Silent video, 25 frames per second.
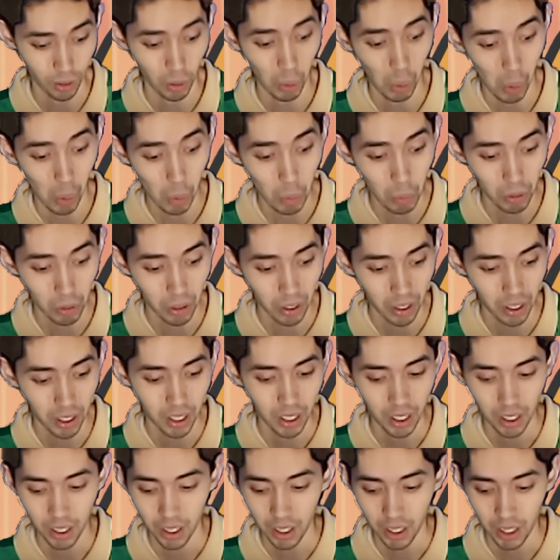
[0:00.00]
oh.
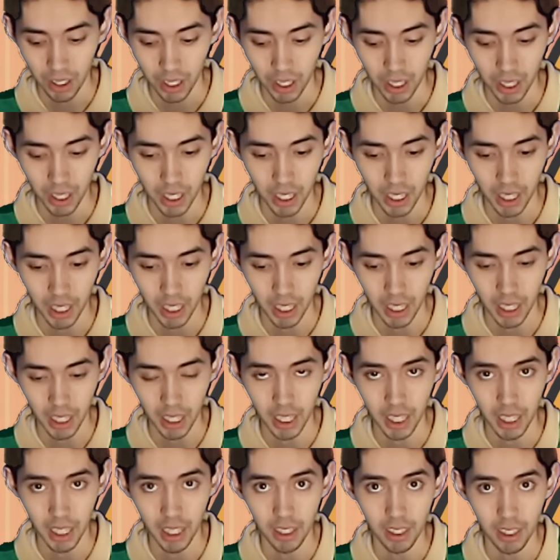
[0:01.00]

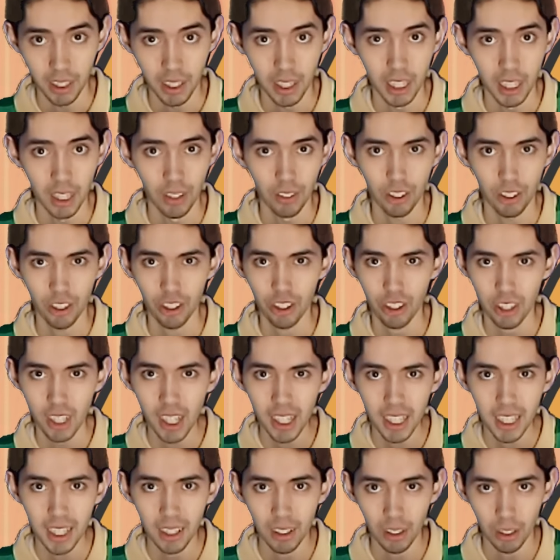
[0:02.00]
And the uh,
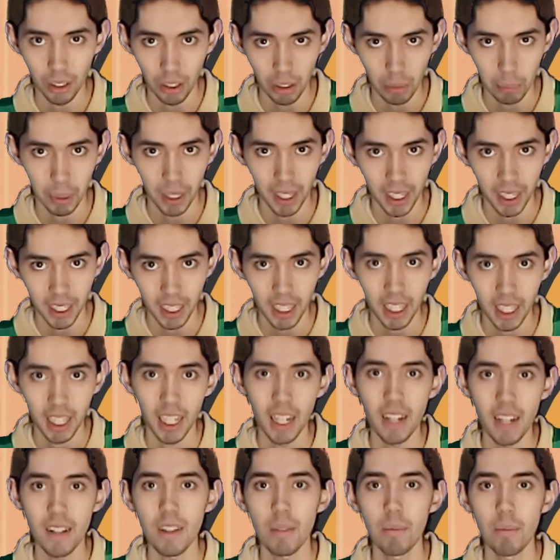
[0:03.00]
second little pig,
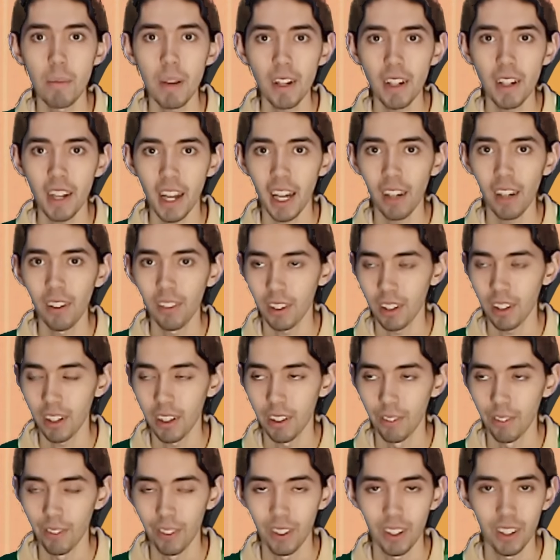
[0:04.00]
it's made a house
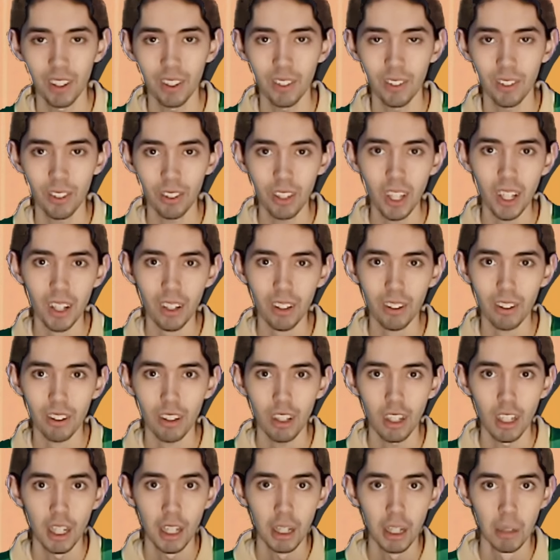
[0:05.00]
of
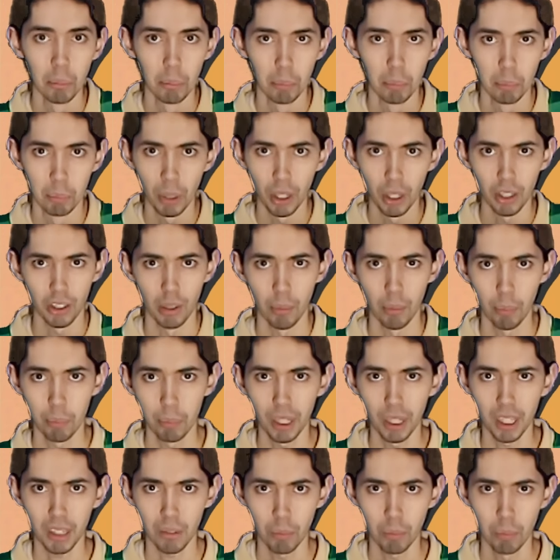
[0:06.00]
sticks. But the
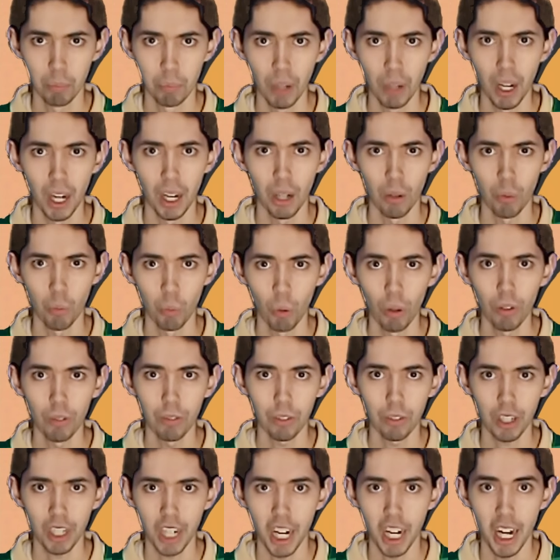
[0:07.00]
Big ah. Bad Wolf
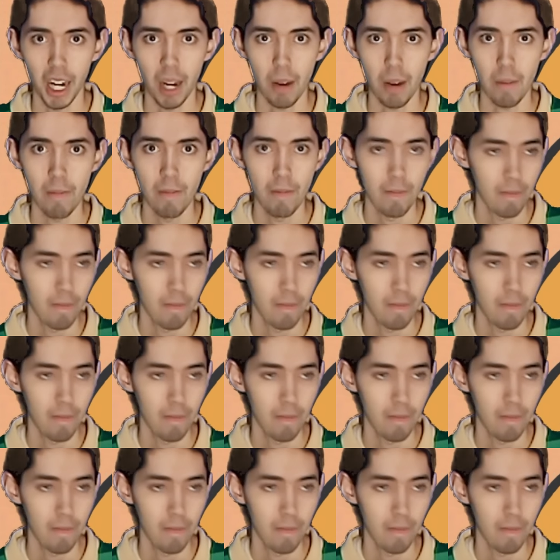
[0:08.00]
came.